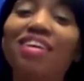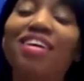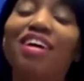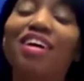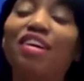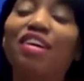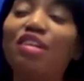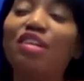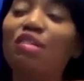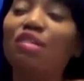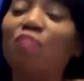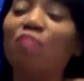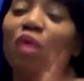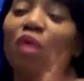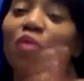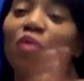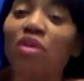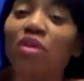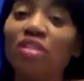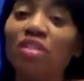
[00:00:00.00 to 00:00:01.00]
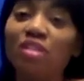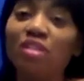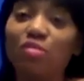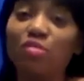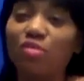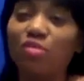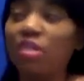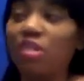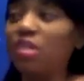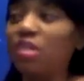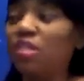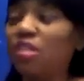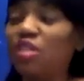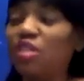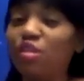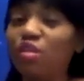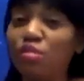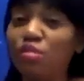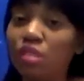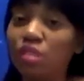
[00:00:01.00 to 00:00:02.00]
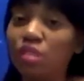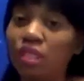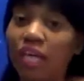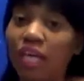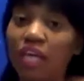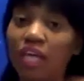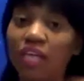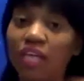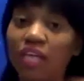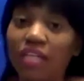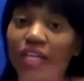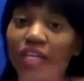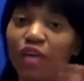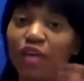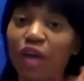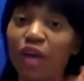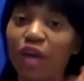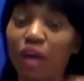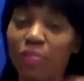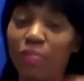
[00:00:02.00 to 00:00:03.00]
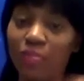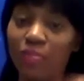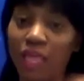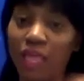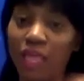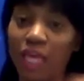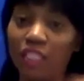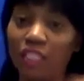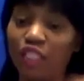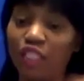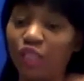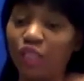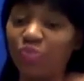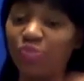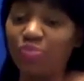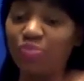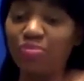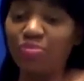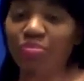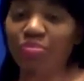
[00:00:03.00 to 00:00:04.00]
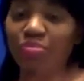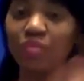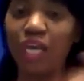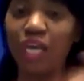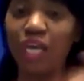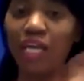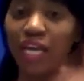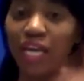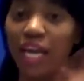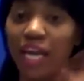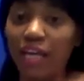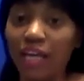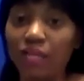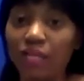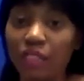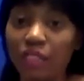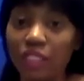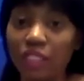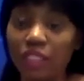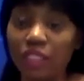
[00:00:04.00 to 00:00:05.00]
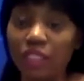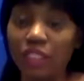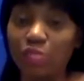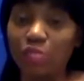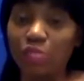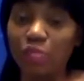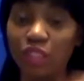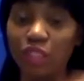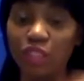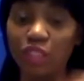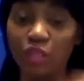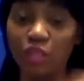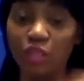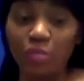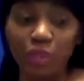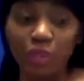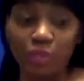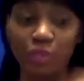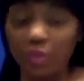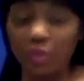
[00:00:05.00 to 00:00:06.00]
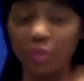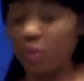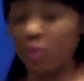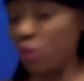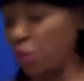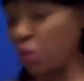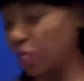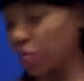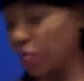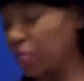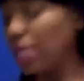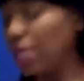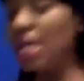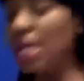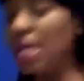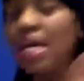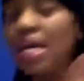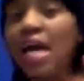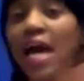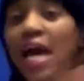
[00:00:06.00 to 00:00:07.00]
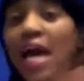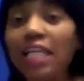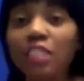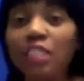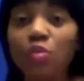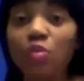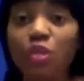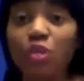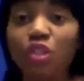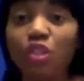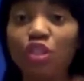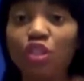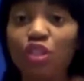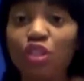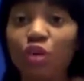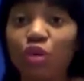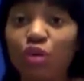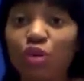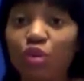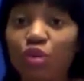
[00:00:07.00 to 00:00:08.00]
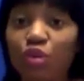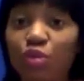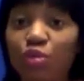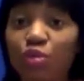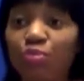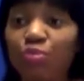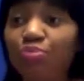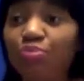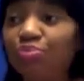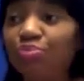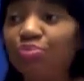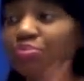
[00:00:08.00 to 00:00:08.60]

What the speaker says: I wanted to bring to you today a nail application, and I got everything just bunched up here real quick. I just want to show you